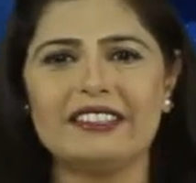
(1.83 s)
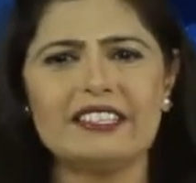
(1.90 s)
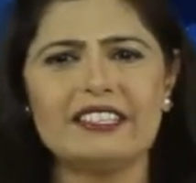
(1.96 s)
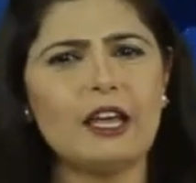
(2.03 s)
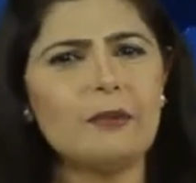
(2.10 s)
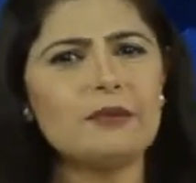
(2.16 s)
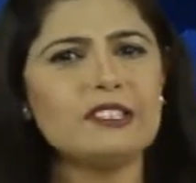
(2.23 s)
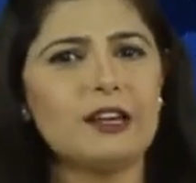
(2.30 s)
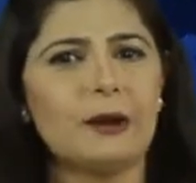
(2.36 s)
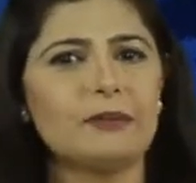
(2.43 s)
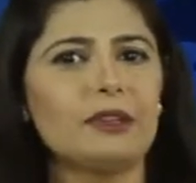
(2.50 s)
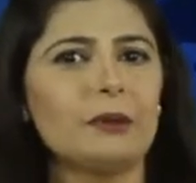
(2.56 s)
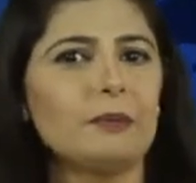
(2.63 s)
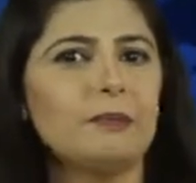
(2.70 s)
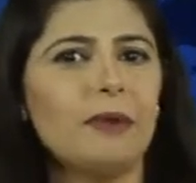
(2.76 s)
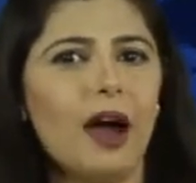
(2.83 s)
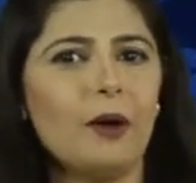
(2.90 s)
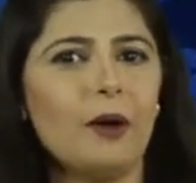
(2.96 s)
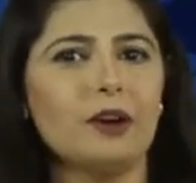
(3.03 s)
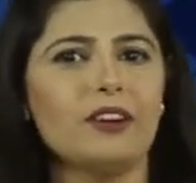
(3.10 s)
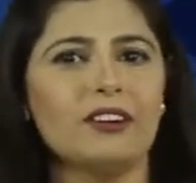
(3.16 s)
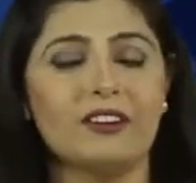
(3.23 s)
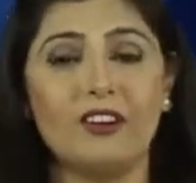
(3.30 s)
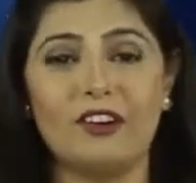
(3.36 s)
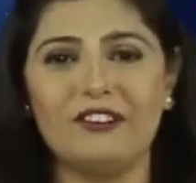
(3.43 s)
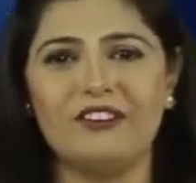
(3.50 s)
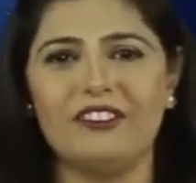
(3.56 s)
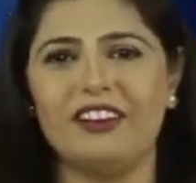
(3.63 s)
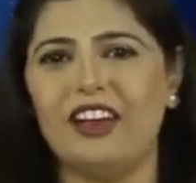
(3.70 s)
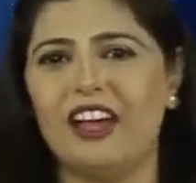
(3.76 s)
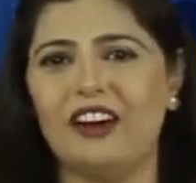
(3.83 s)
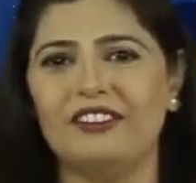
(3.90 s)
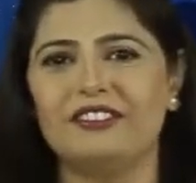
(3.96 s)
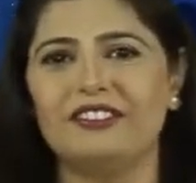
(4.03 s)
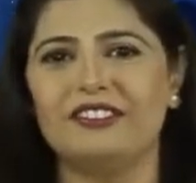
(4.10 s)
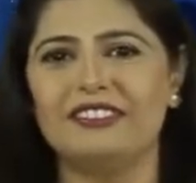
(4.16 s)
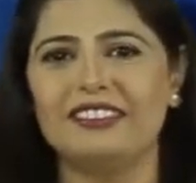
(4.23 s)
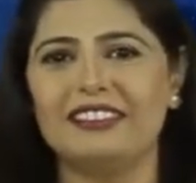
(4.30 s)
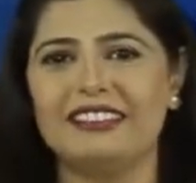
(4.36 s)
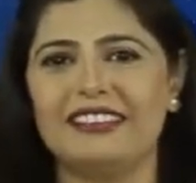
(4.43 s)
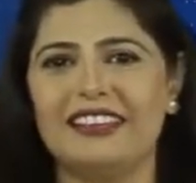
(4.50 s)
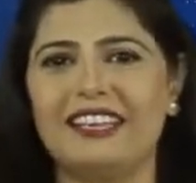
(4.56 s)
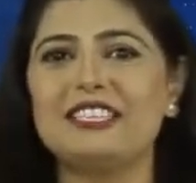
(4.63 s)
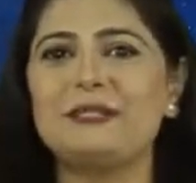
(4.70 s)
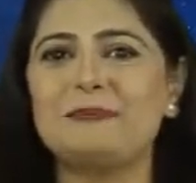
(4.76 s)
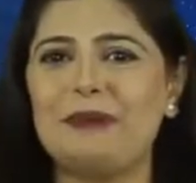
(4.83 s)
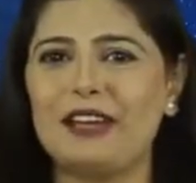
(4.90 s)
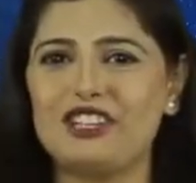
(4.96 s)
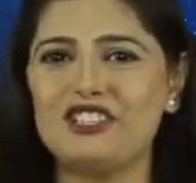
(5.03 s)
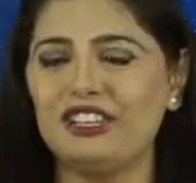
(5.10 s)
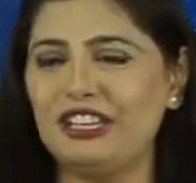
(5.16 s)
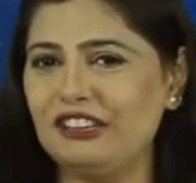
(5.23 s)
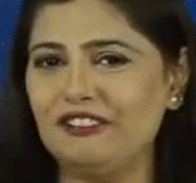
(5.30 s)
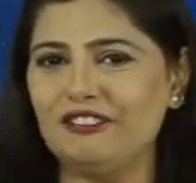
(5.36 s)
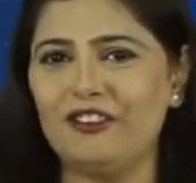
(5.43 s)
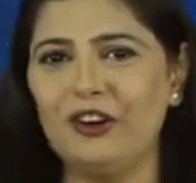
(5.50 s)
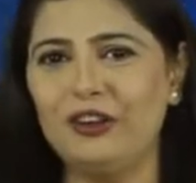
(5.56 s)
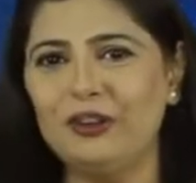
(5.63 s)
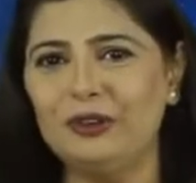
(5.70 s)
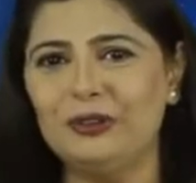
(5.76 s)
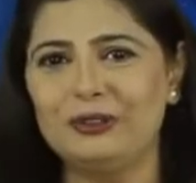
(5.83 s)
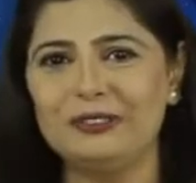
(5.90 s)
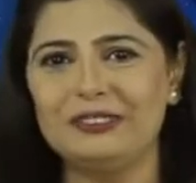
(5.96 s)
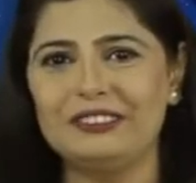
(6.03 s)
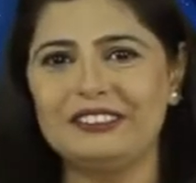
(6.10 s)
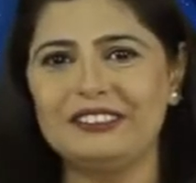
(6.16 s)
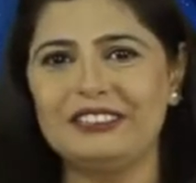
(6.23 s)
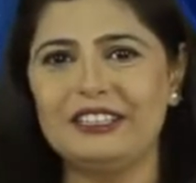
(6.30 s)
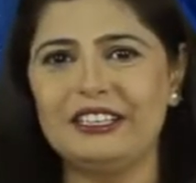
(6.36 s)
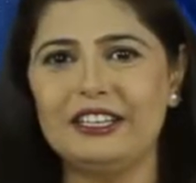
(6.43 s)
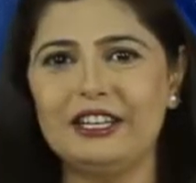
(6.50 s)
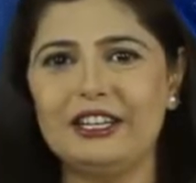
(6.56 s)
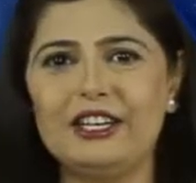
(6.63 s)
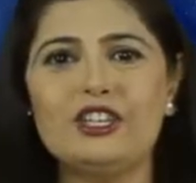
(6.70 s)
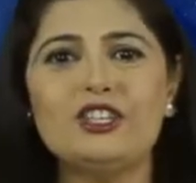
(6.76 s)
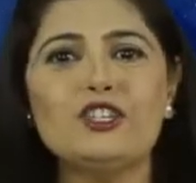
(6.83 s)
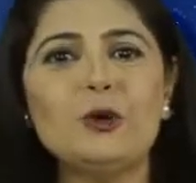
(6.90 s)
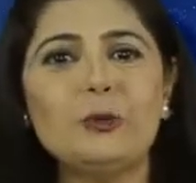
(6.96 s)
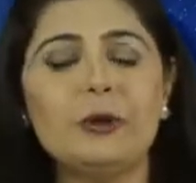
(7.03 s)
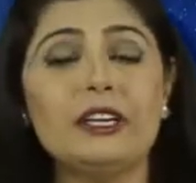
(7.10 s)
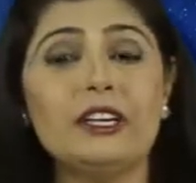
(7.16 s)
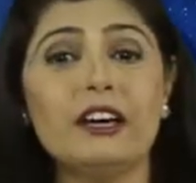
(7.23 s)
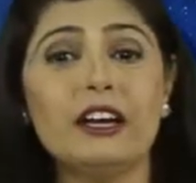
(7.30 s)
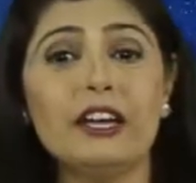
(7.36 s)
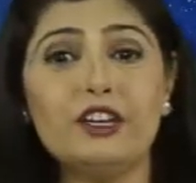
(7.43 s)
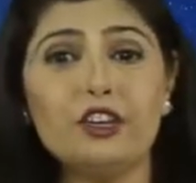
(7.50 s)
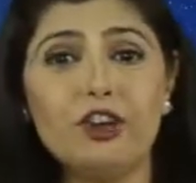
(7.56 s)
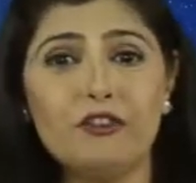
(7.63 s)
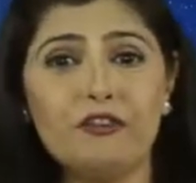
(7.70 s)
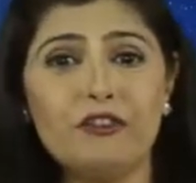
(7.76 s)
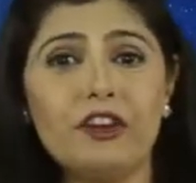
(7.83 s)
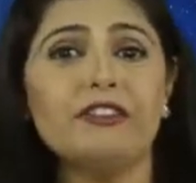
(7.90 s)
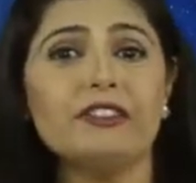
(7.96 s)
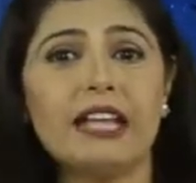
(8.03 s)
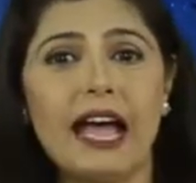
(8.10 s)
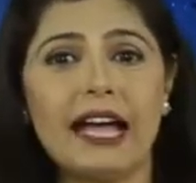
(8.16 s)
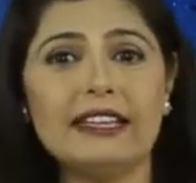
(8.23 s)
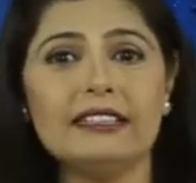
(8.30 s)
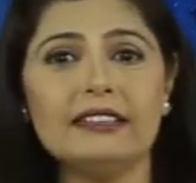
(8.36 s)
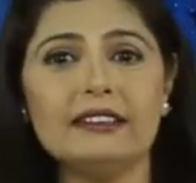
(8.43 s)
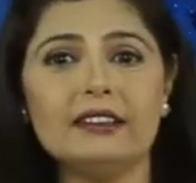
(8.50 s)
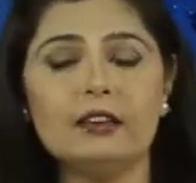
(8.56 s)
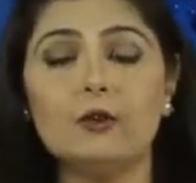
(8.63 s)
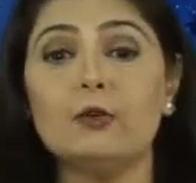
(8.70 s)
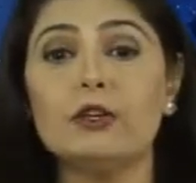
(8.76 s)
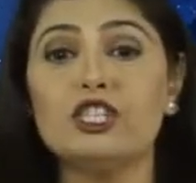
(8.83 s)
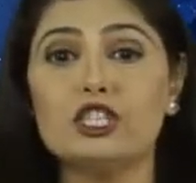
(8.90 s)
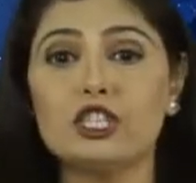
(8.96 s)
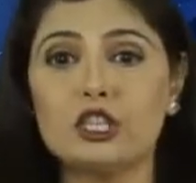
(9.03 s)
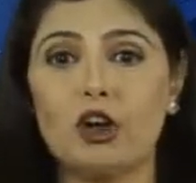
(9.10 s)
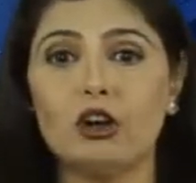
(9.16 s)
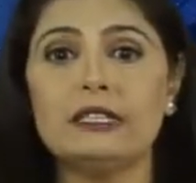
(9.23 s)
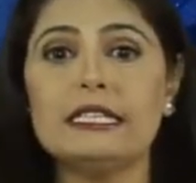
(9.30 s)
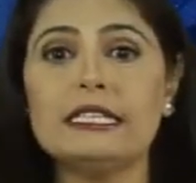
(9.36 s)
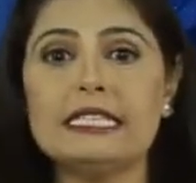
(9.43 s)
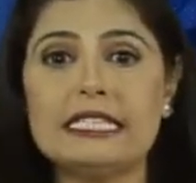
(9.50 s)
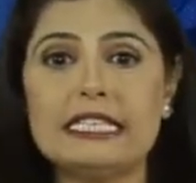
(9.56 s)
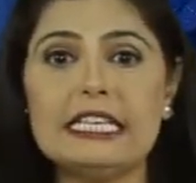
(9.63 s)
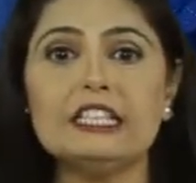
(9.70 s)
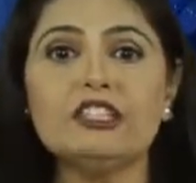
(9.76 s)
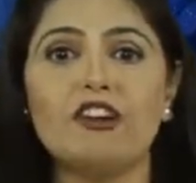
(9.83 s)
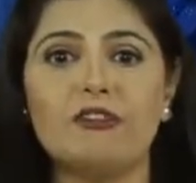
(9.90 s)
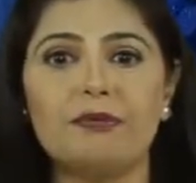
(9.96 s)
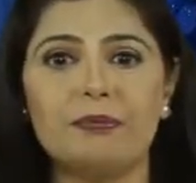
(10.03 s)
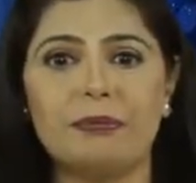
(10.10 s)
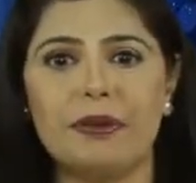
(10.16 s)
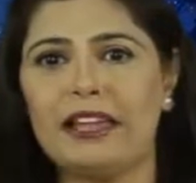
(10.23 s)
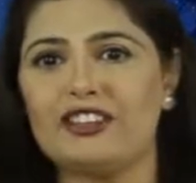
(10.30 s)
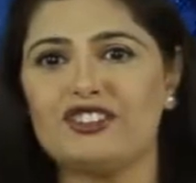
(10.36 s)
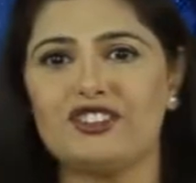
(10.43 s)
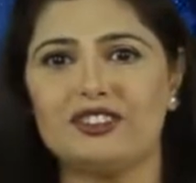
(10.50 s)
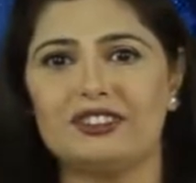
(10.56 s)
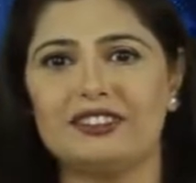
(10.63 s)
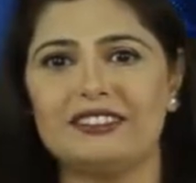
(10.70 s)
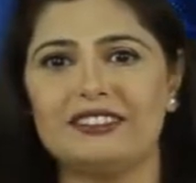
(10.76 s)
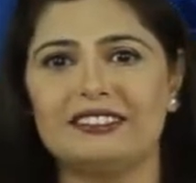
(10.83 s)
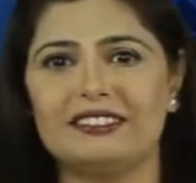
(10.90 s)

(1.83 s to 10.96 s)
Sums up the power of love, especially for you. Jupiter in your fifth angle, which is called the seat of pleasure.